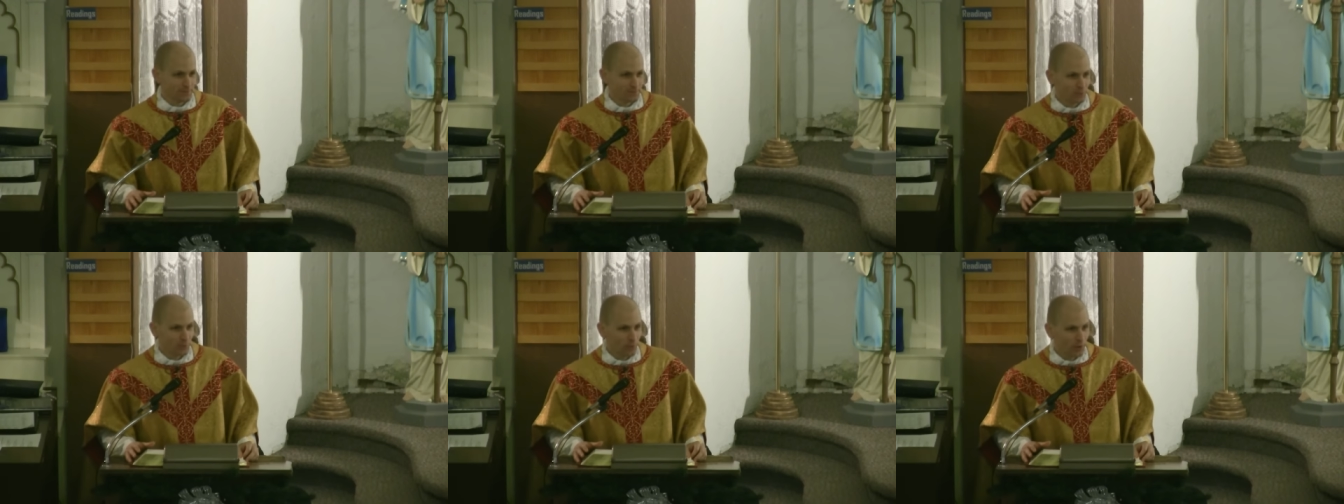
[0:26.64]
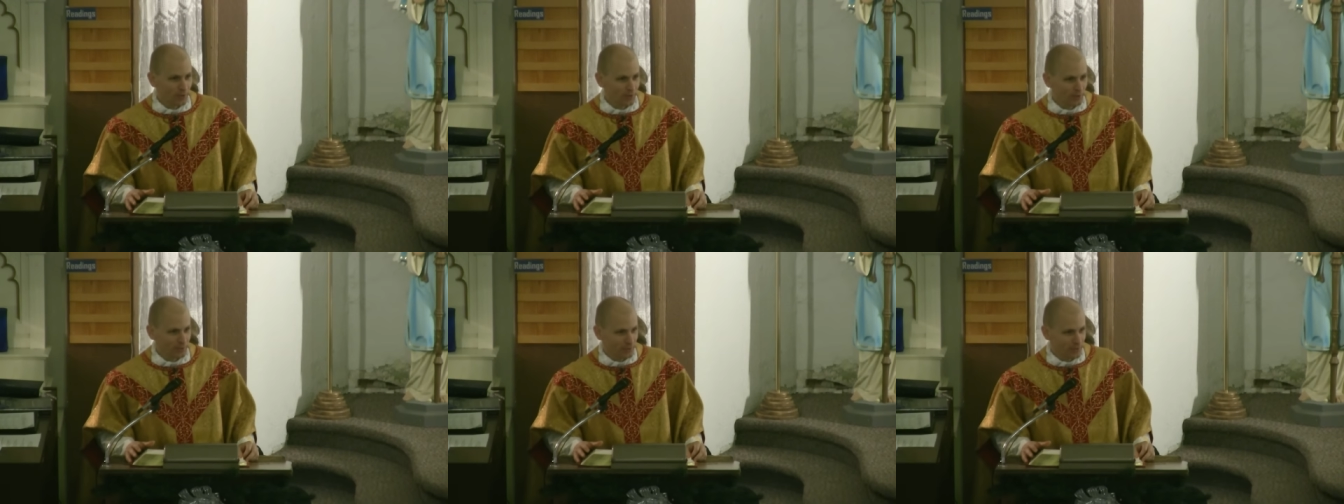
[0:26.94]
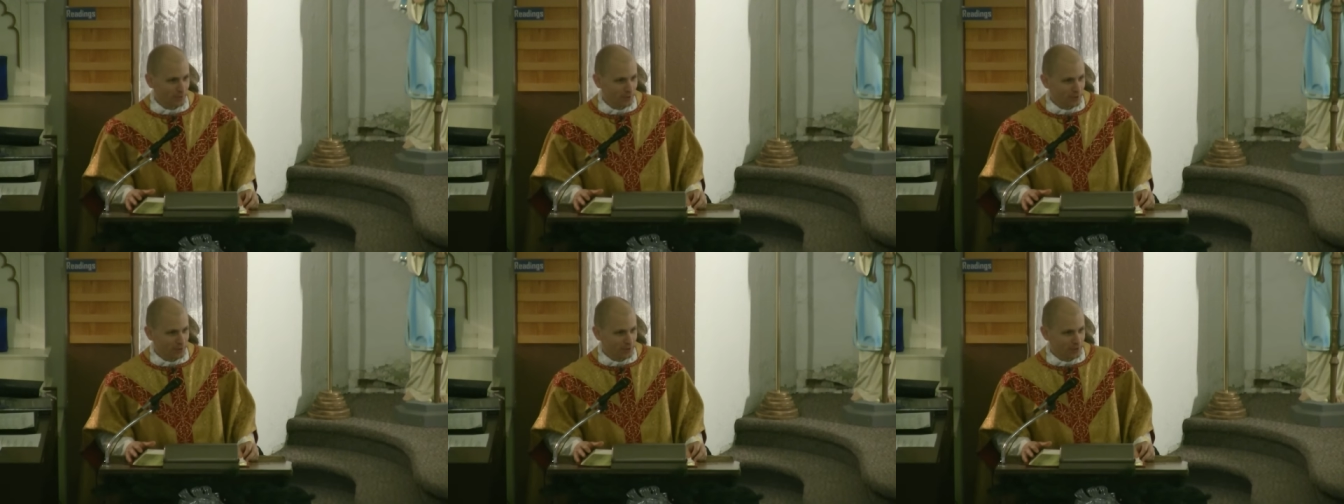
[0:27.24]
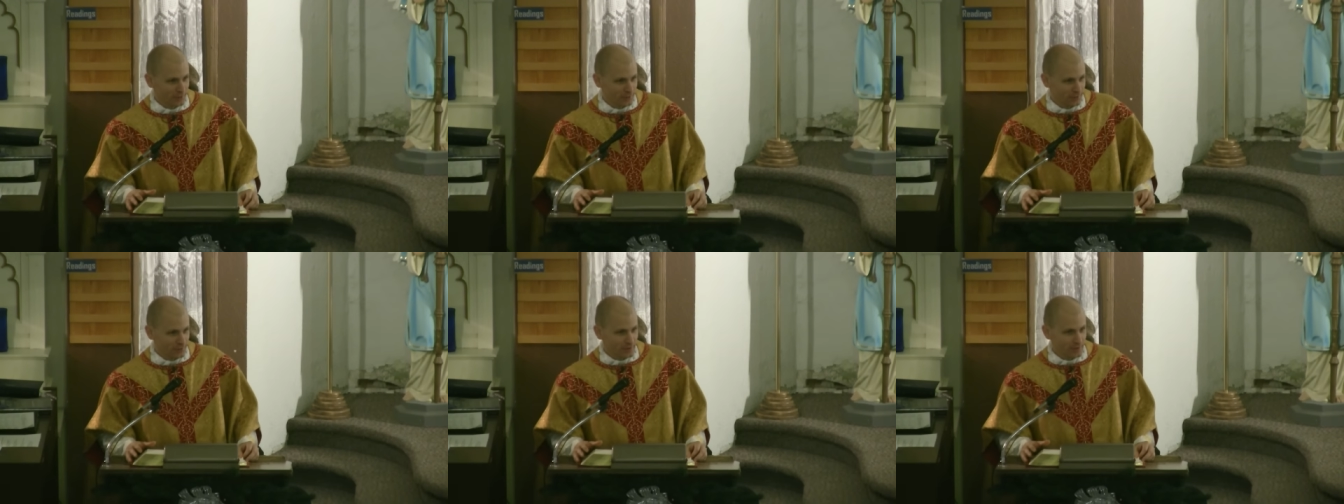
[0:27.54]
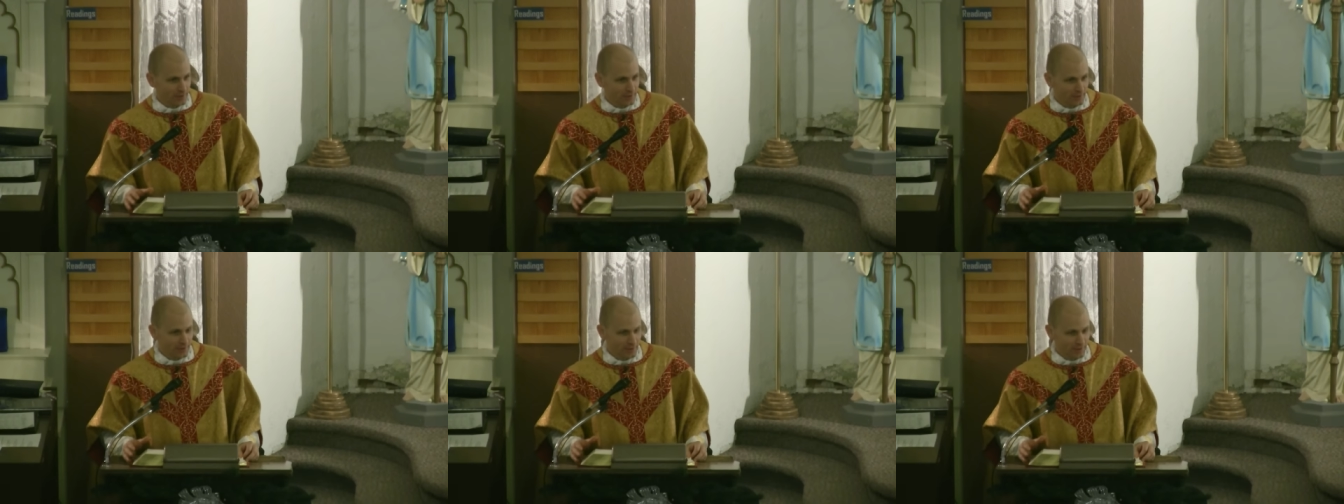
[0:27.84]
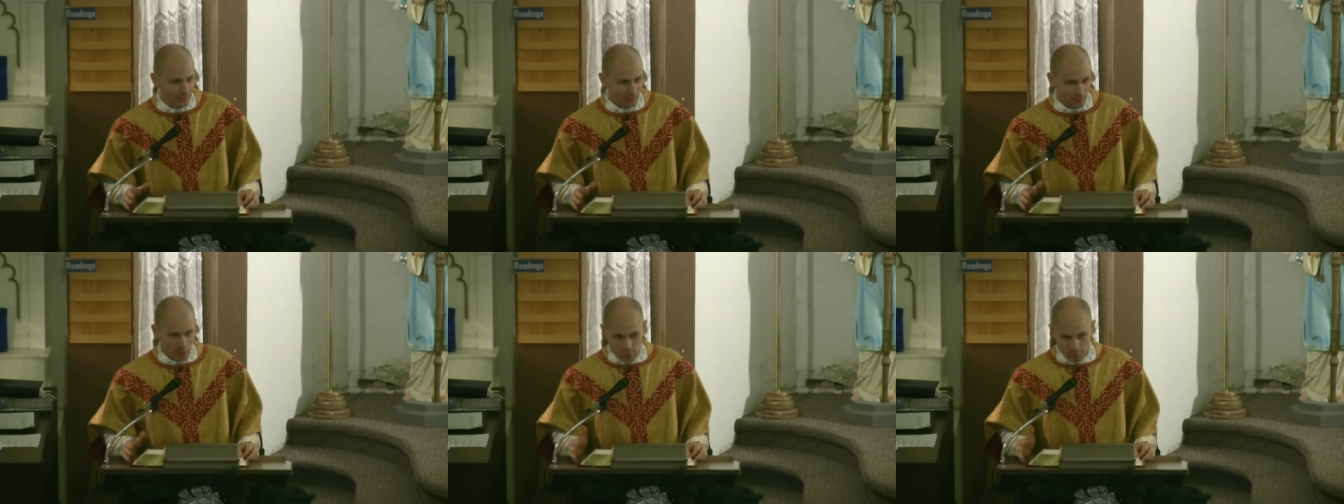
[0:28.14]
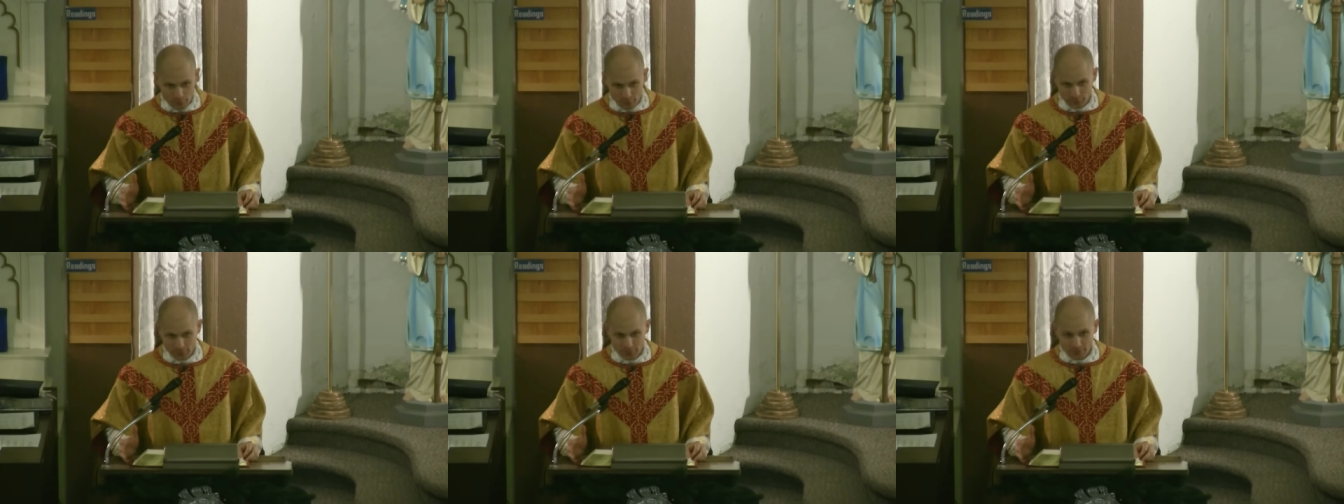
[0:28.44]
The what is very easy it's
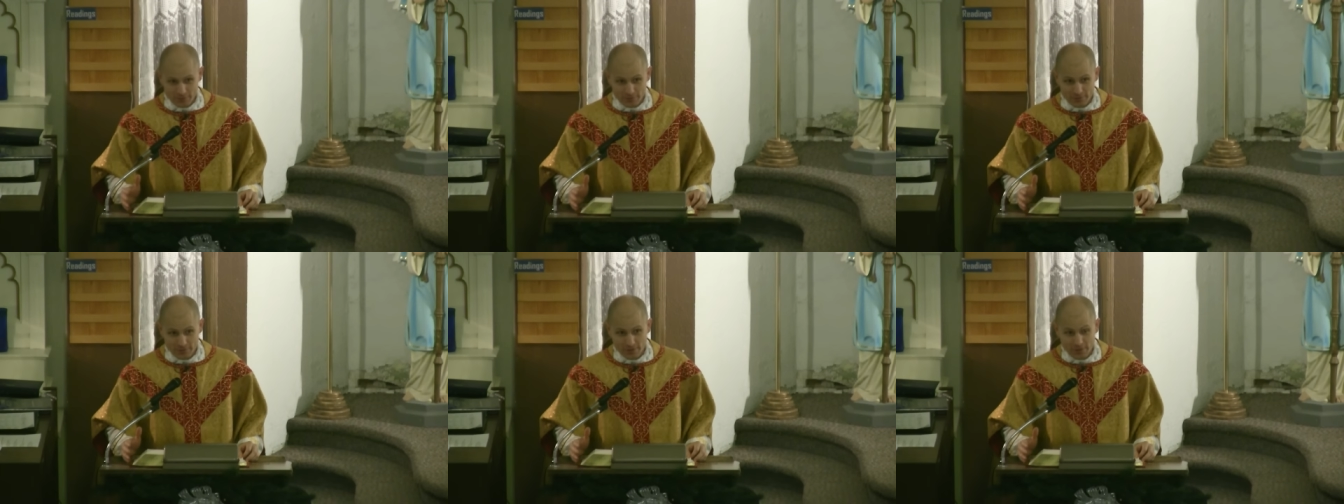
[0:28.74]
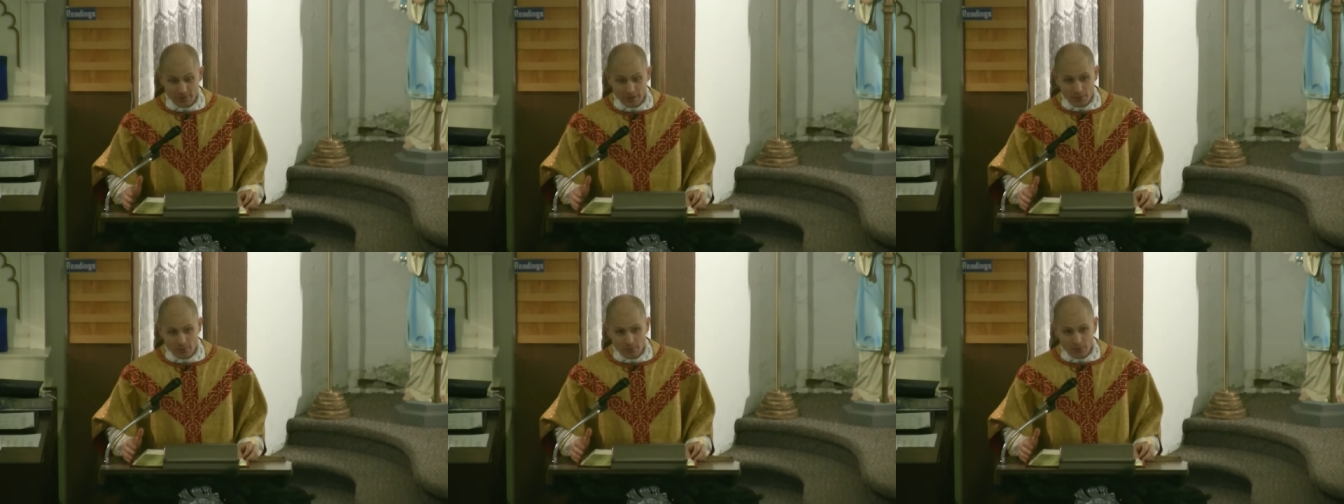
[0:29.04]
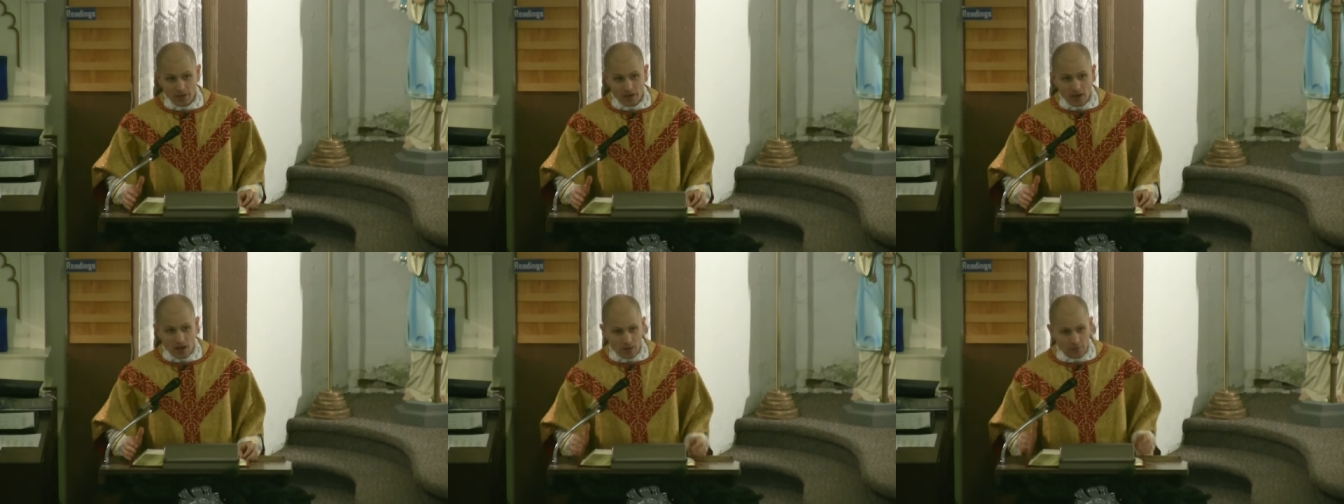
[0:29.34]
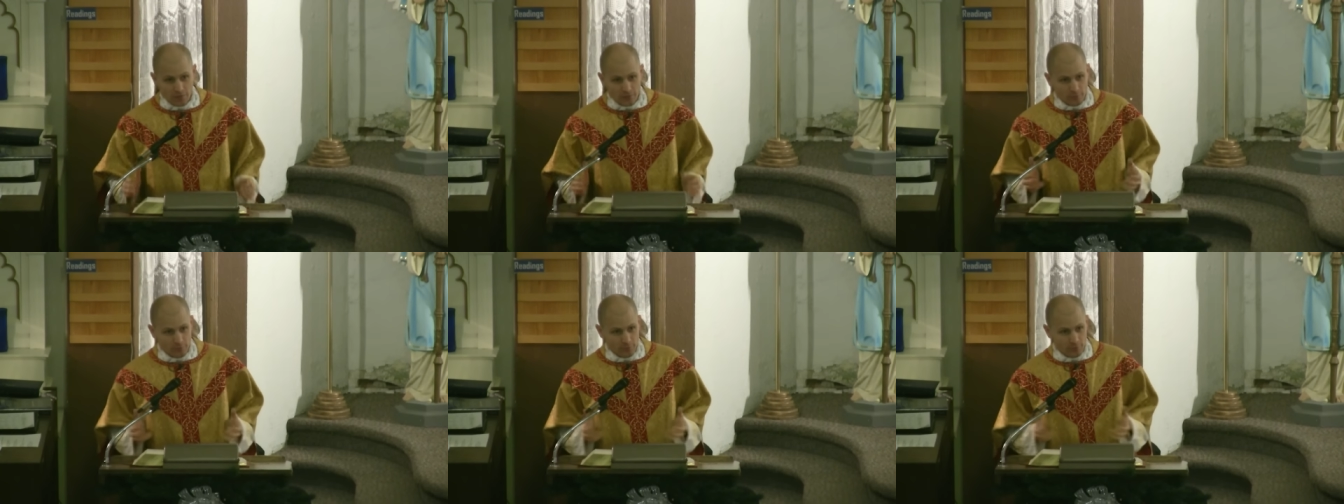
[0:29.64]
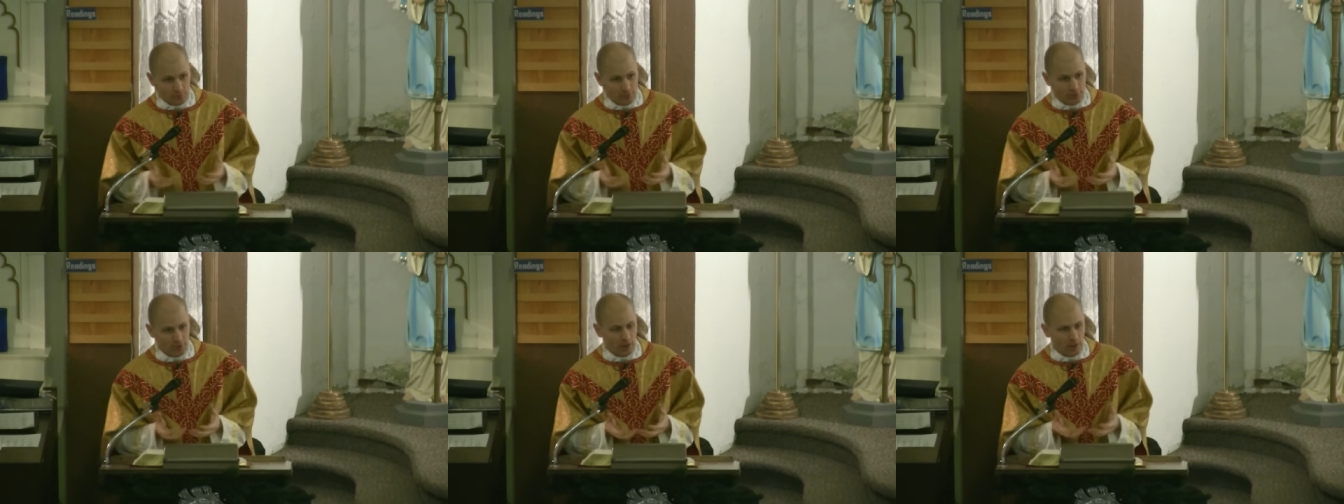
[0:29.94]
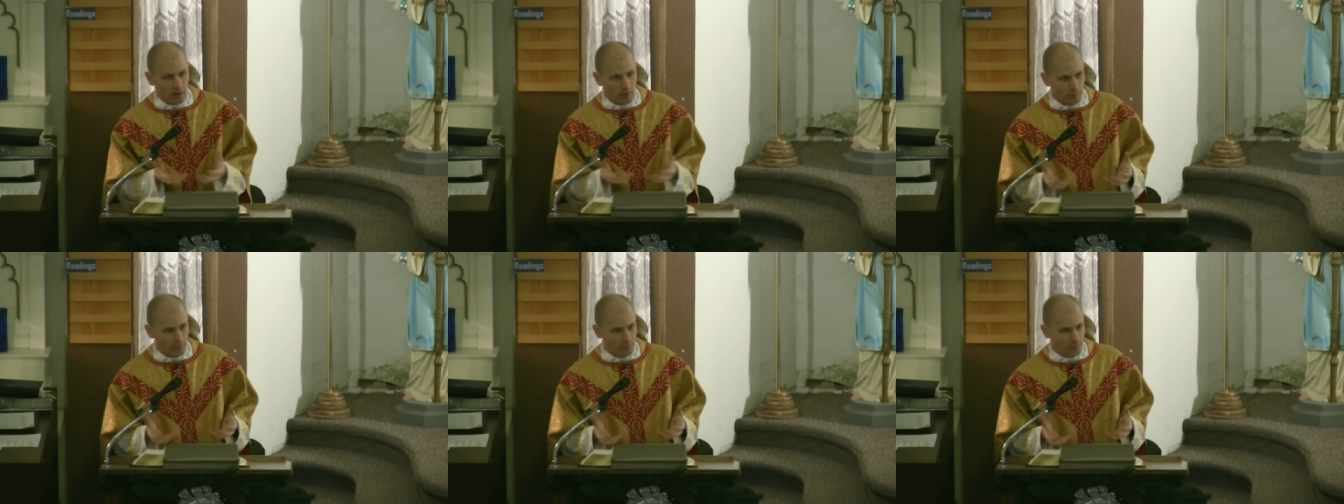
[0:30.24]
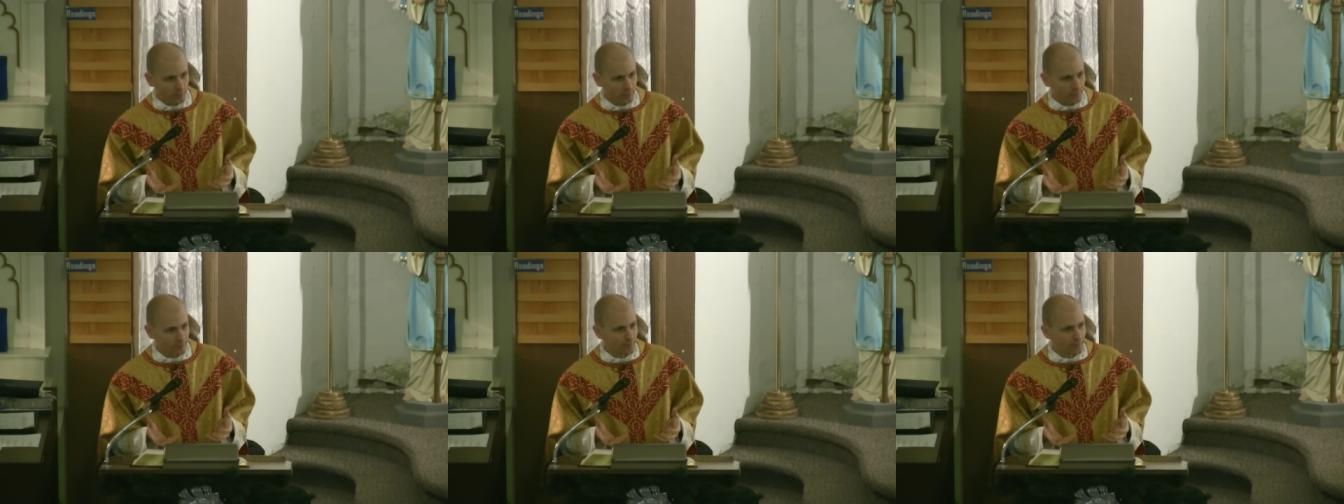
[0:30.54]
comfort. We're asked to bring
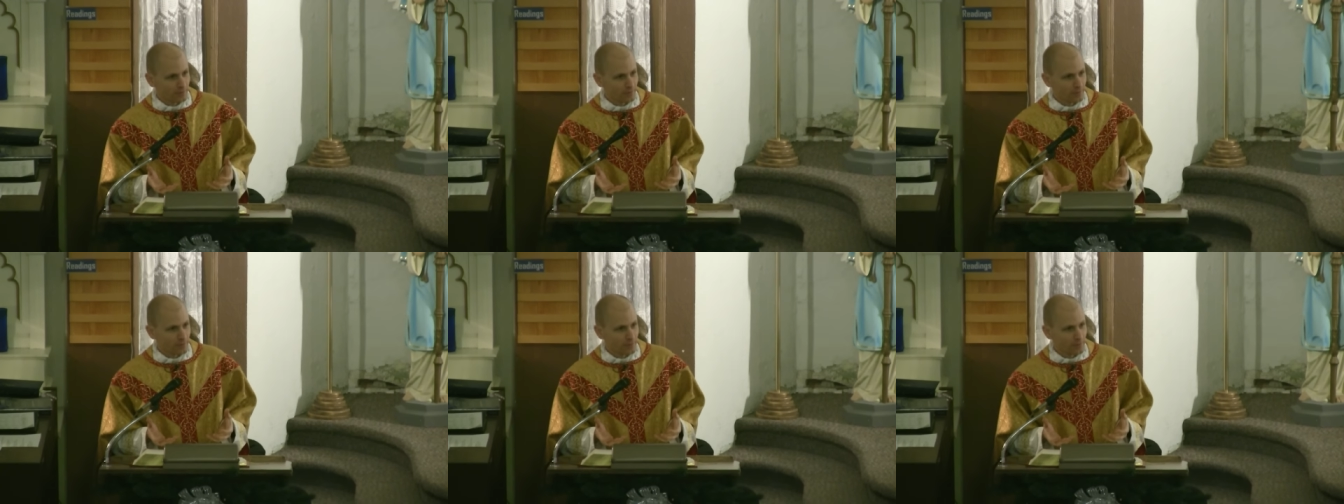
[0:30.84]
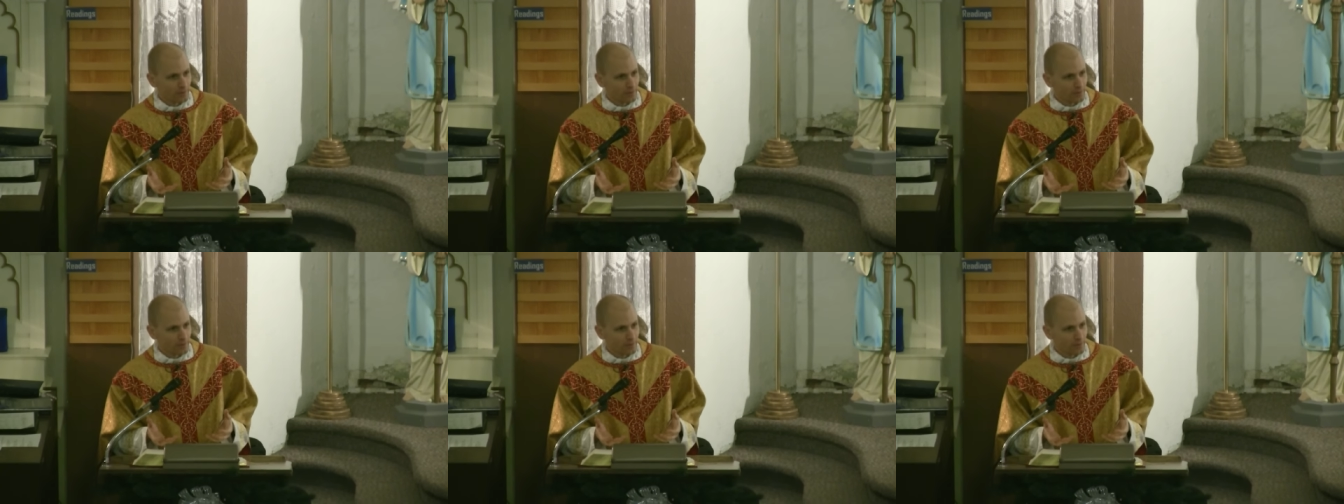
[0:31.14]
comfort